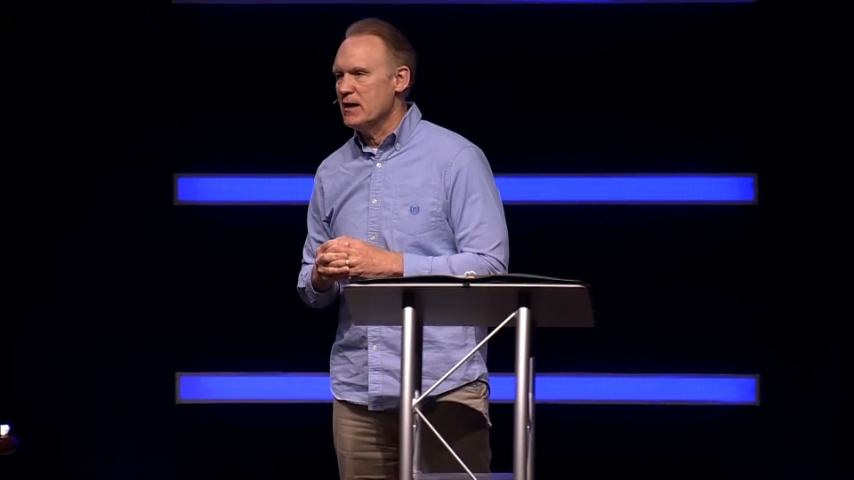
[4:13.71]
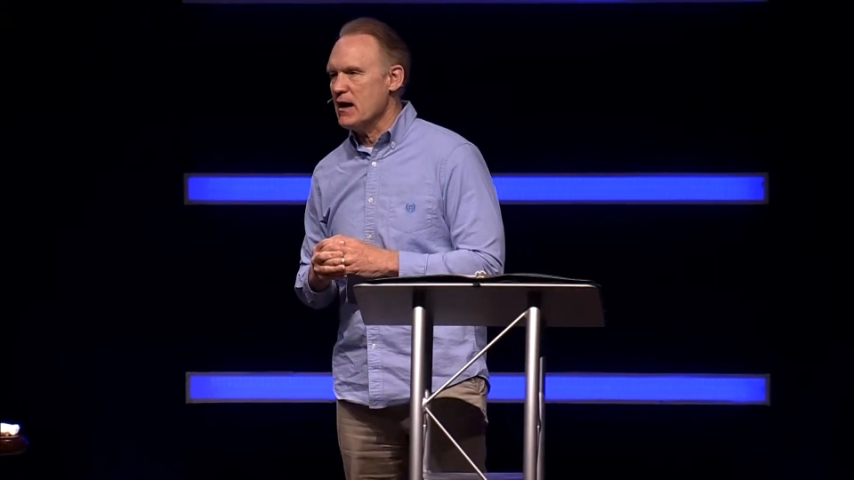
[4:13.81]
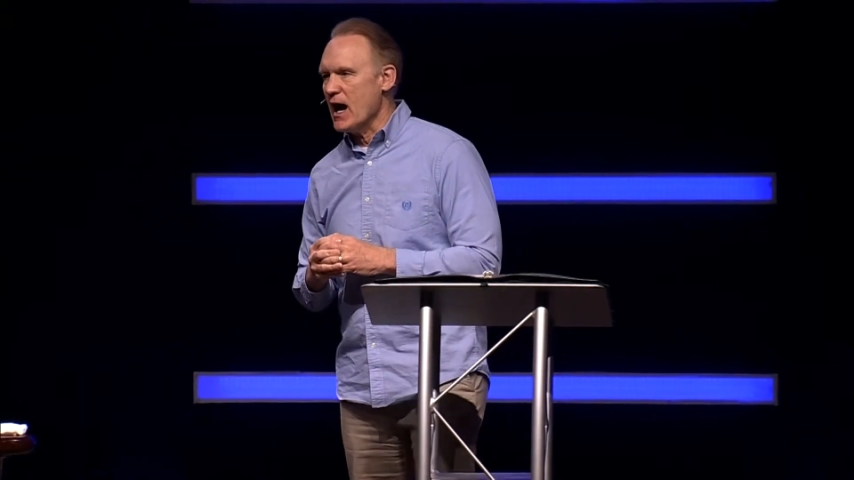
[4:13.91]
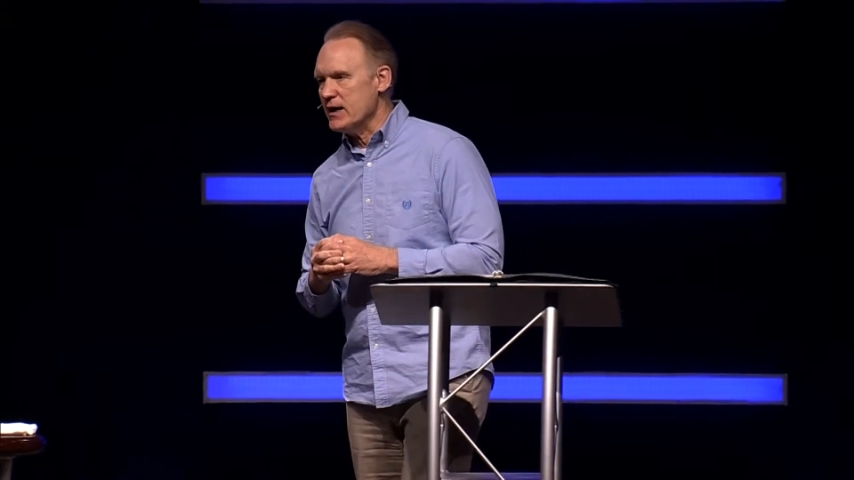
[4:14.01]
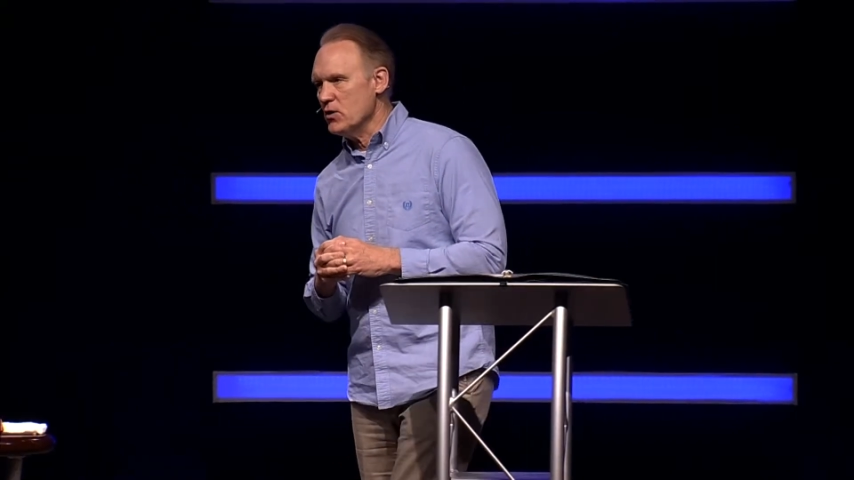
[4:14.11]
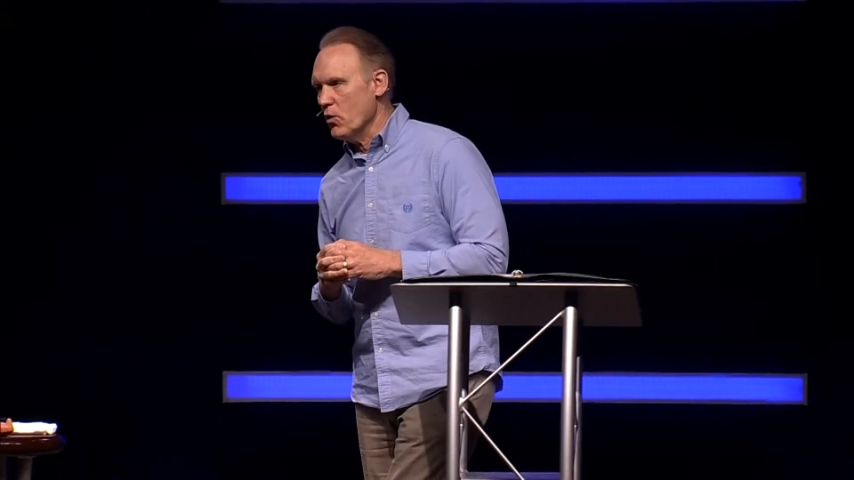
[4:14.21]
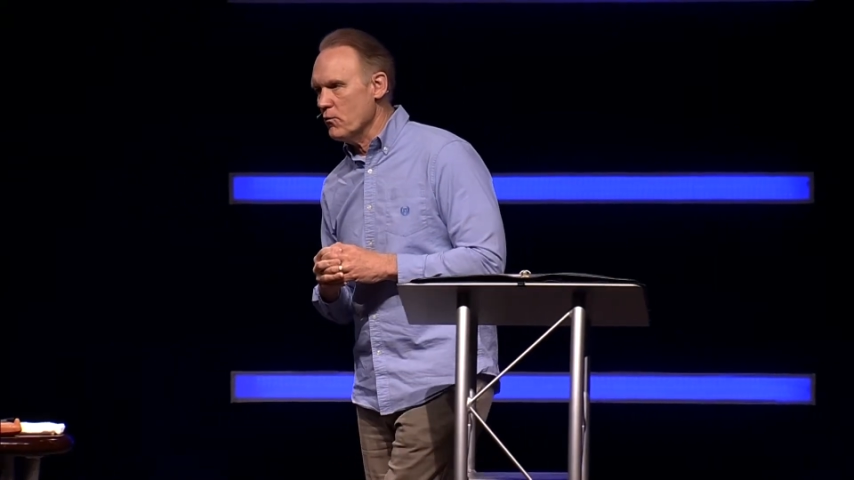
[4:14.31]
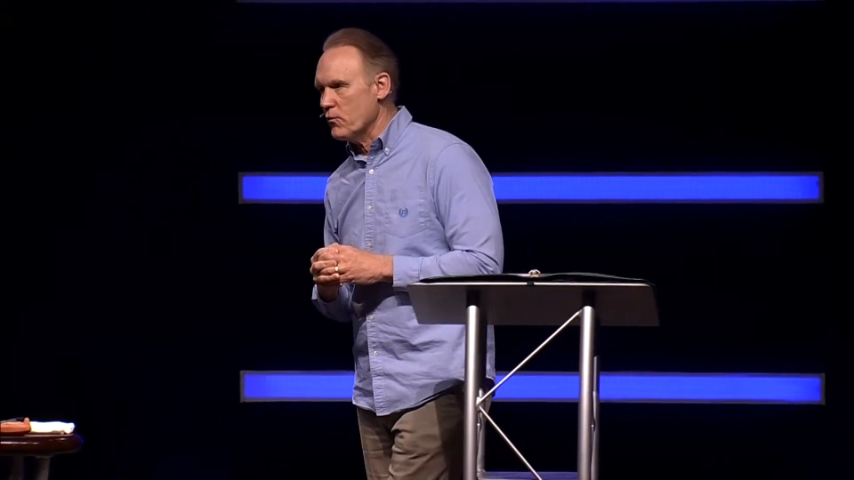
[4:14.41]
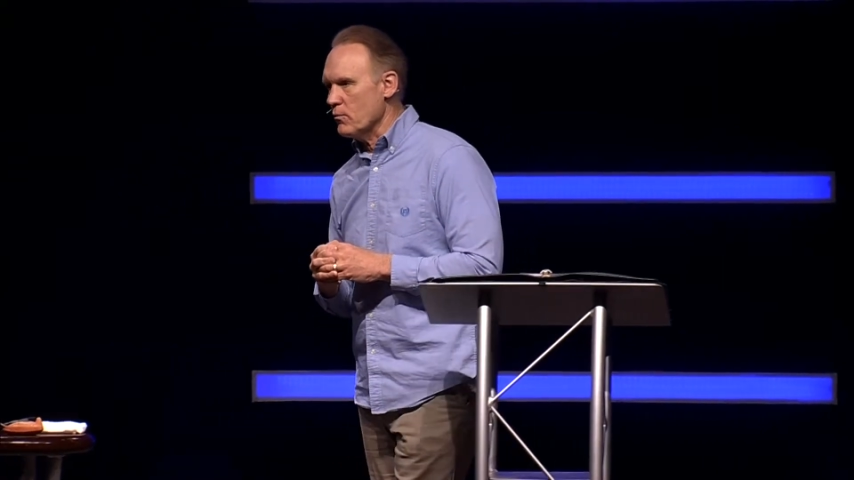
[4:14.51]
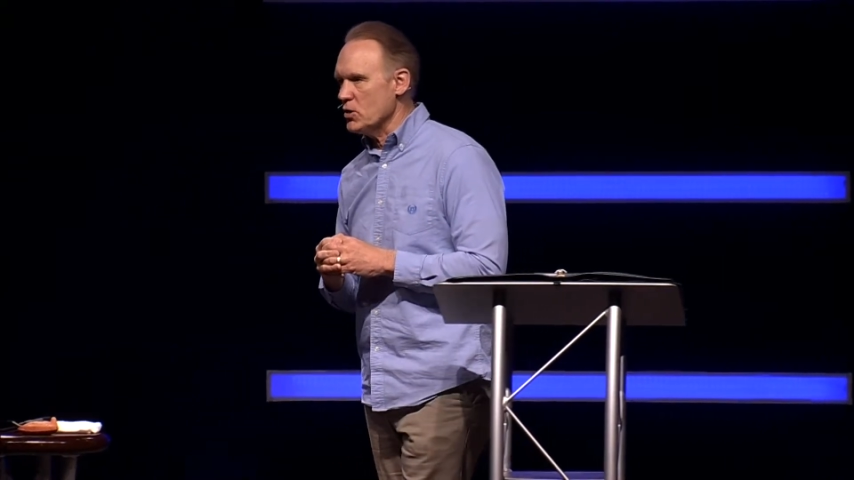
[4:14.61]
Now, I
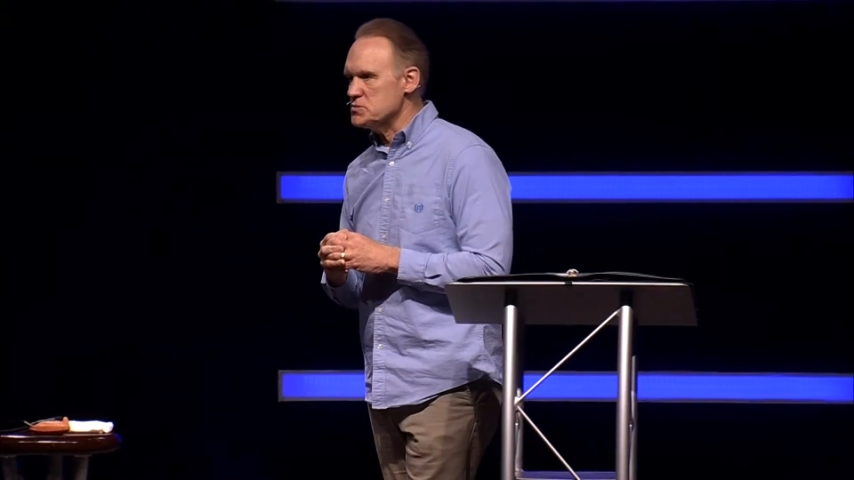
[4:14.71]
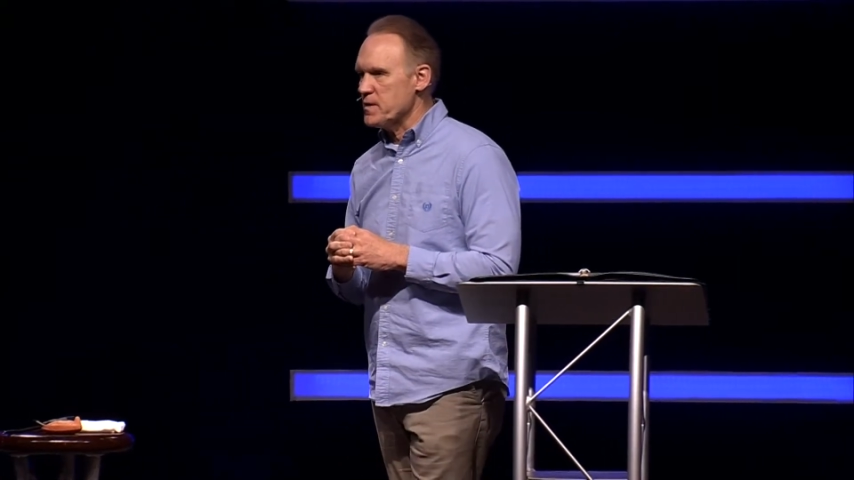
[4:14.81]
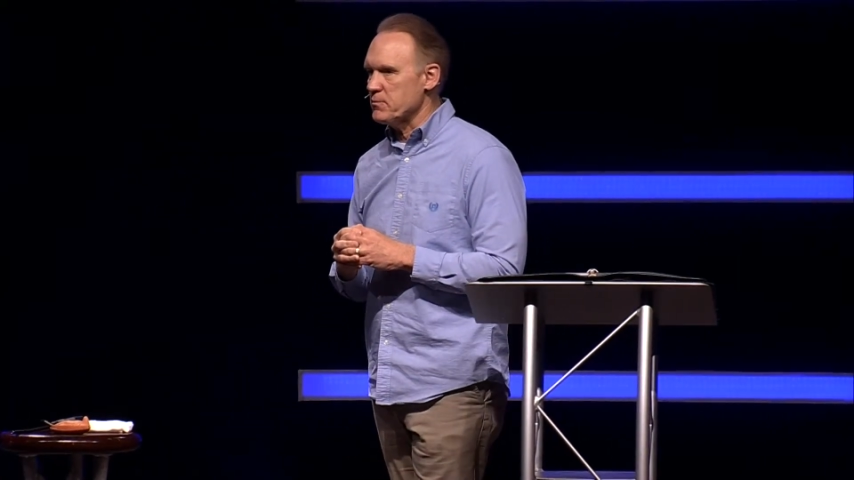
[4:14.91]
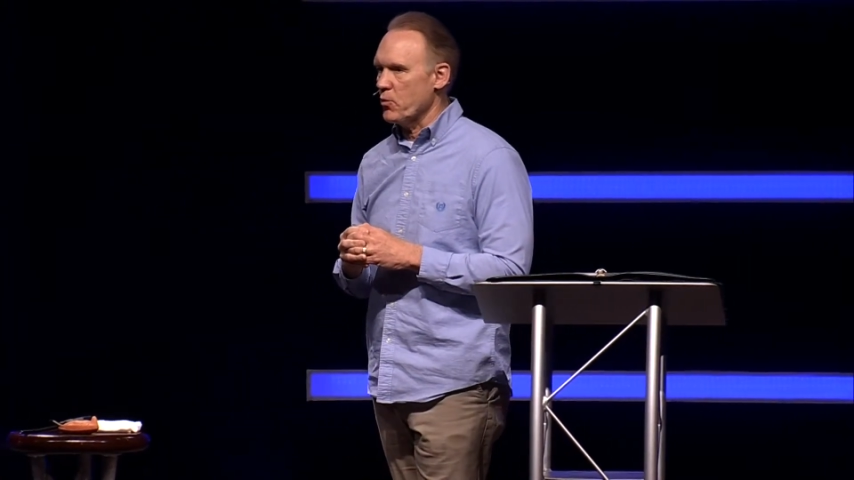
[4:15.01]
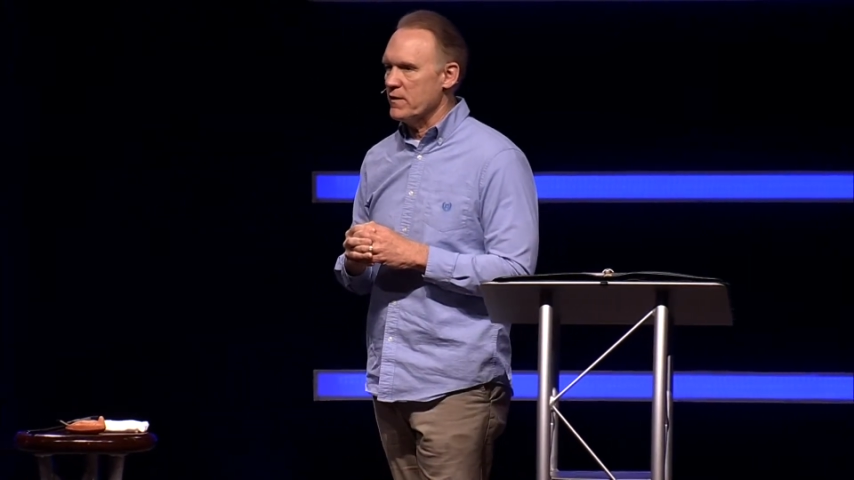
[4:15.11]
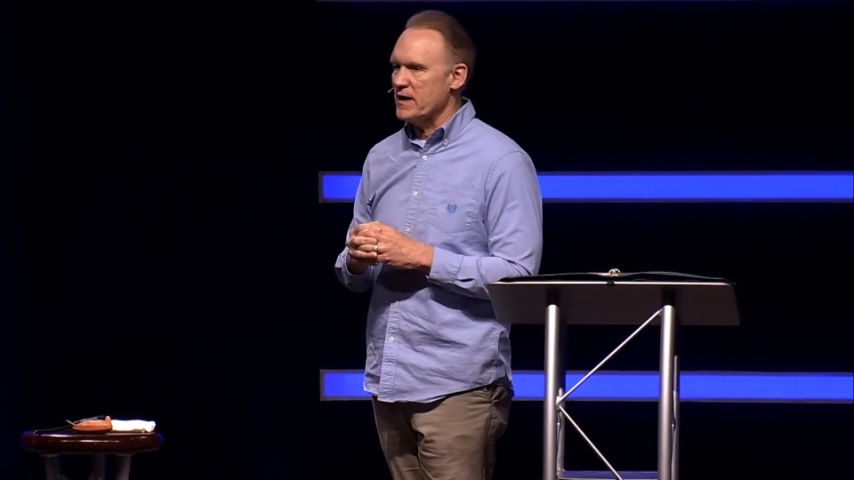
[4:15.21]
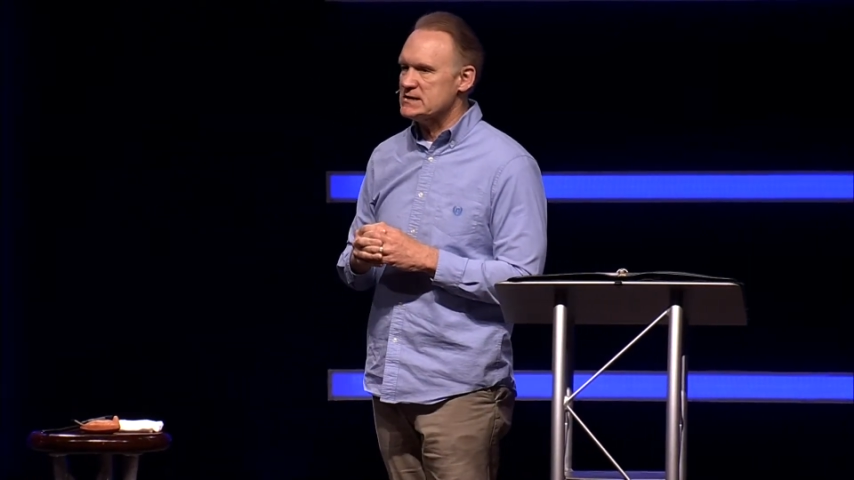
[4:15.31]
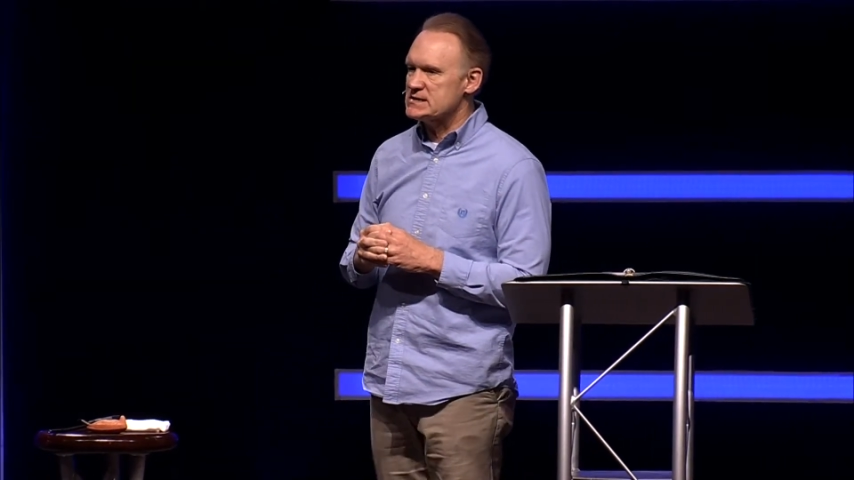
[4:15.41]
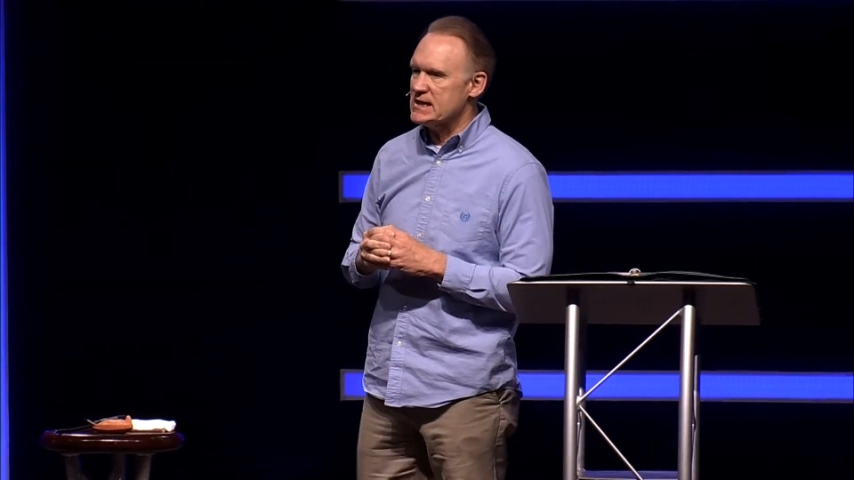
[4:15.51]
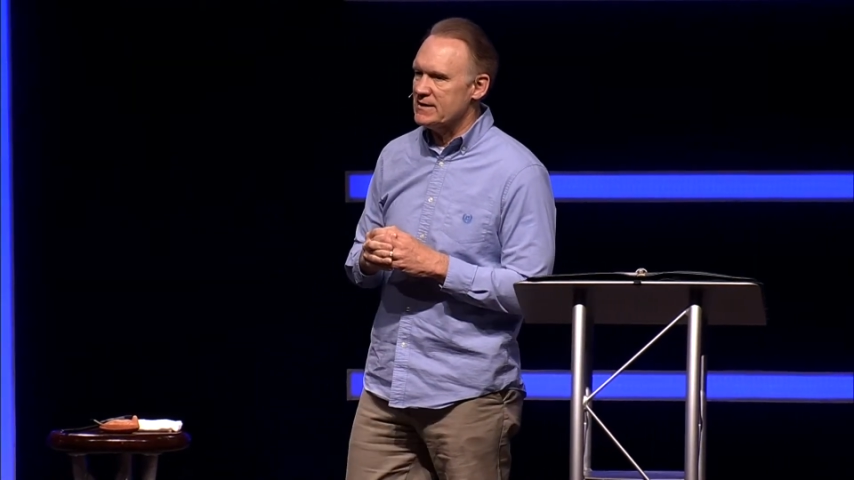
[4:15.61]
know for most people, when they
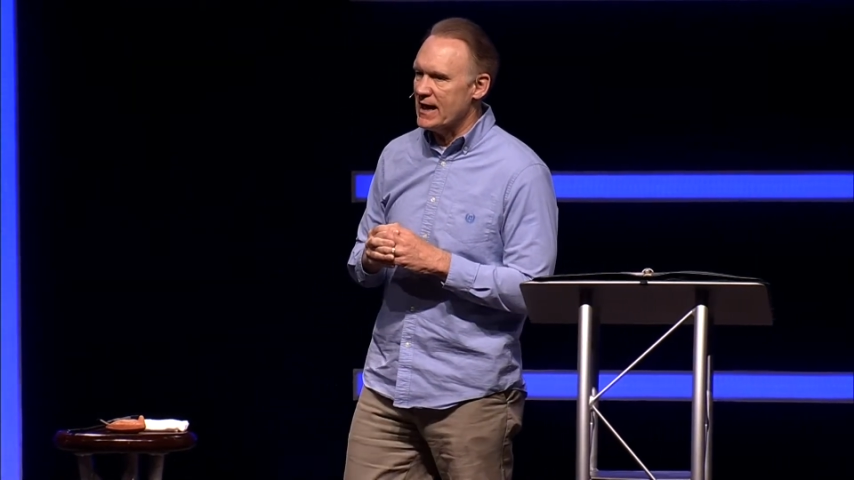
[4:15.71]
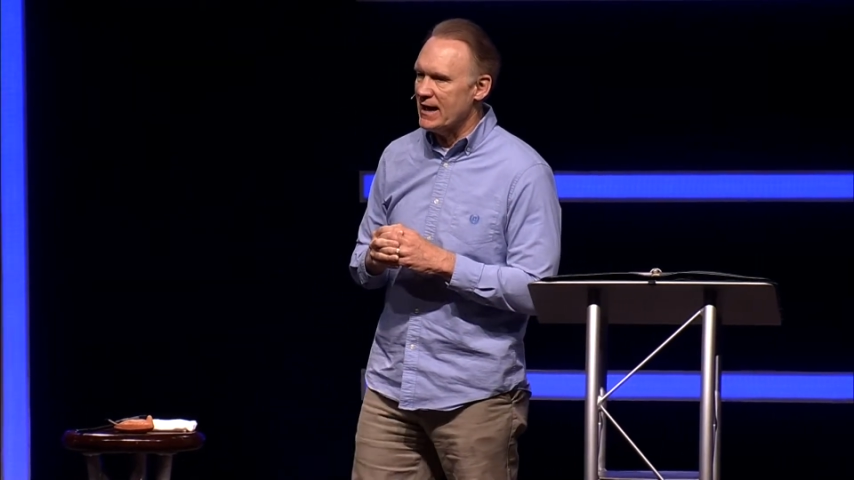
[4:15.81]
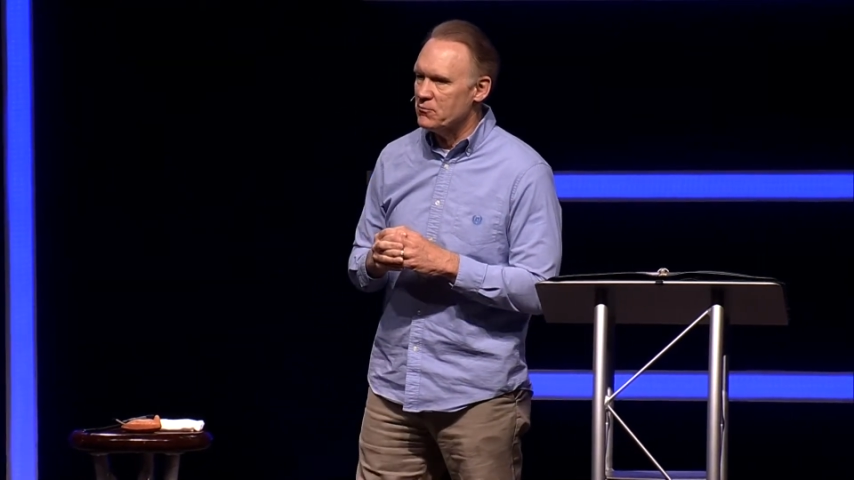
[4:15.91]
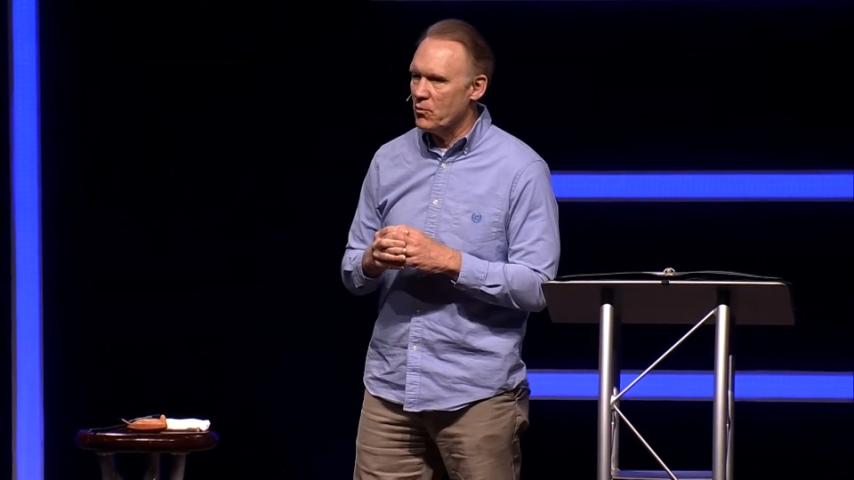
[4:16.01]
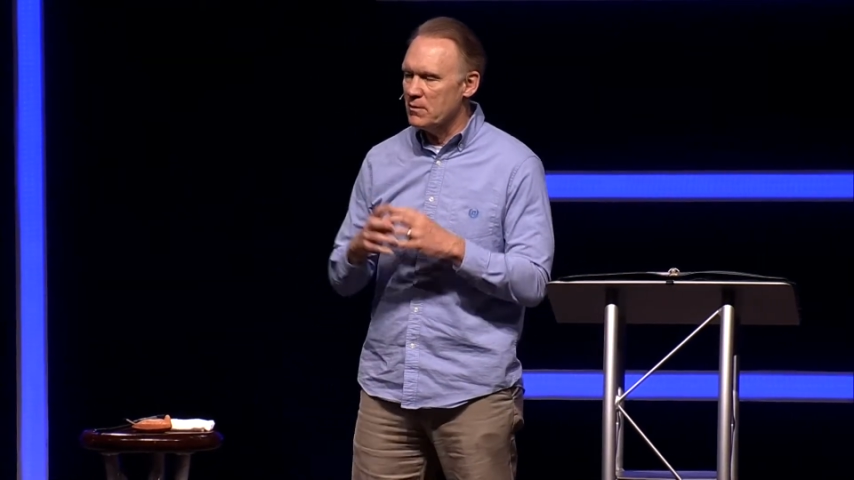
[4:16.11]
see that,